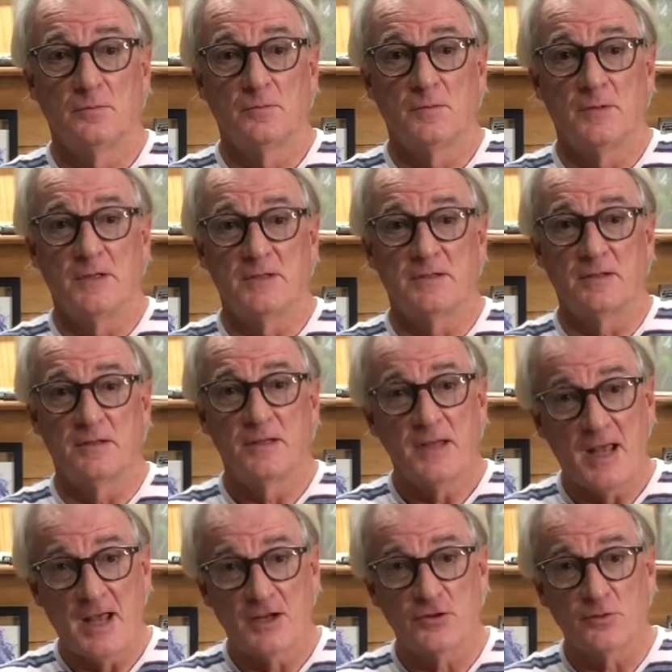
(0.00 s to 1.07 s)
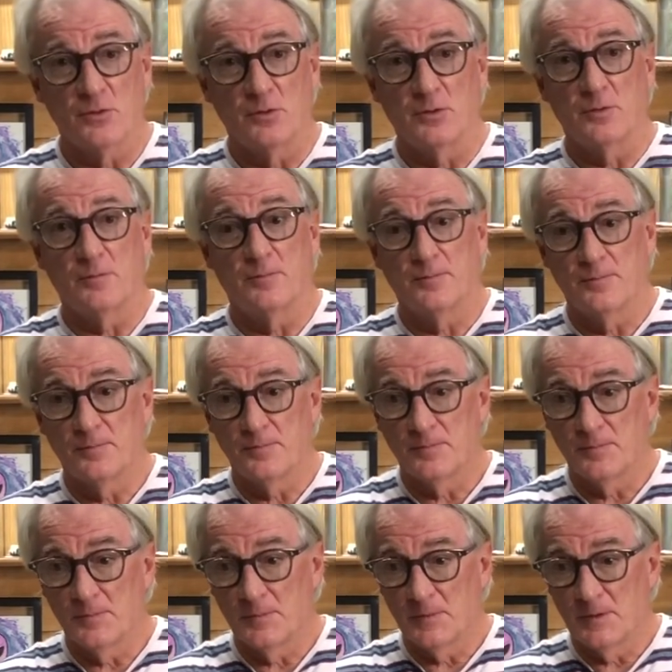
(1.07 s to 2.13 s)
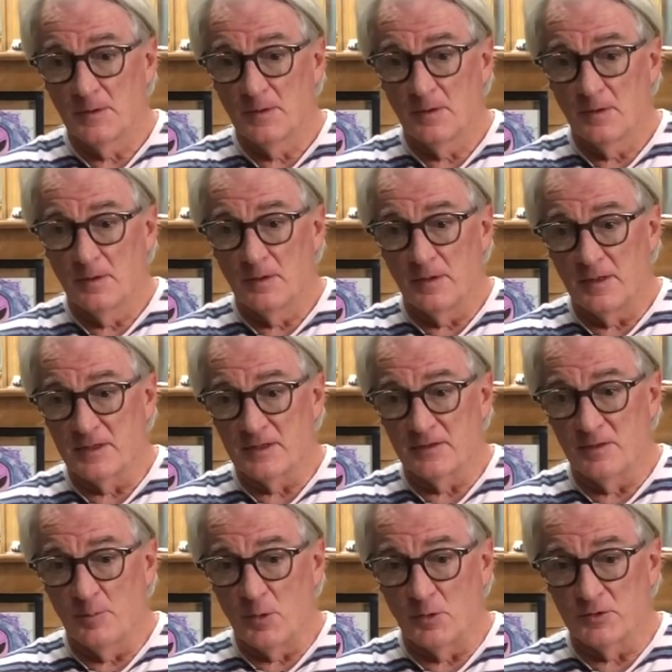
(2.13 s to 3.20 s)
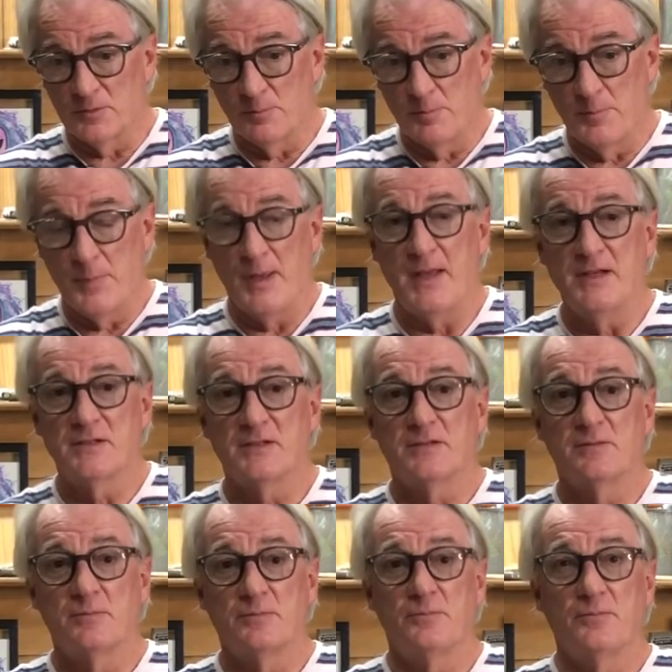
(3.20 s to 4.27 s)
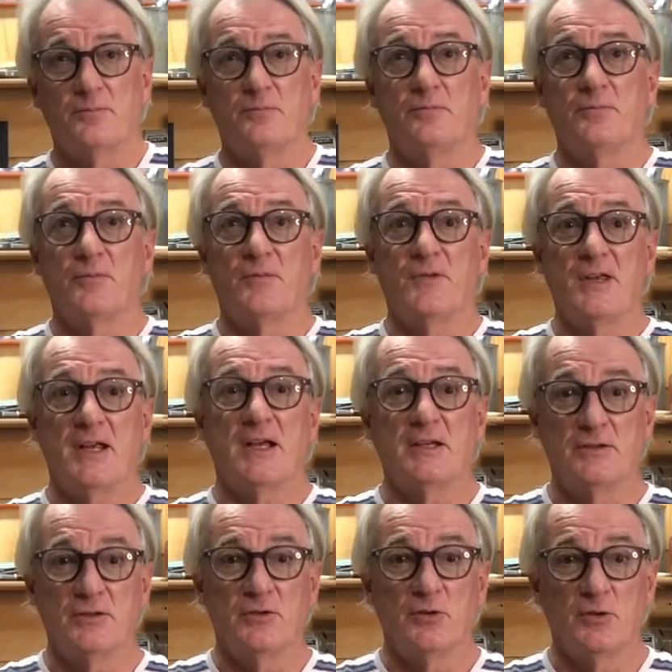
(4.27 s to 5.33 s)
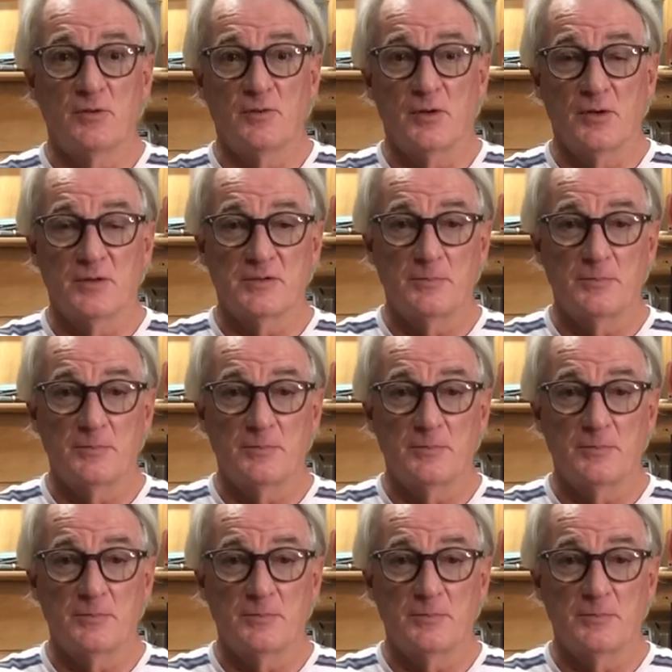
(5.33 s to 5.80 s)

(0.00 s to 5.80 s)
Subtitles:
It's a natural, it's the most base thing in the universe.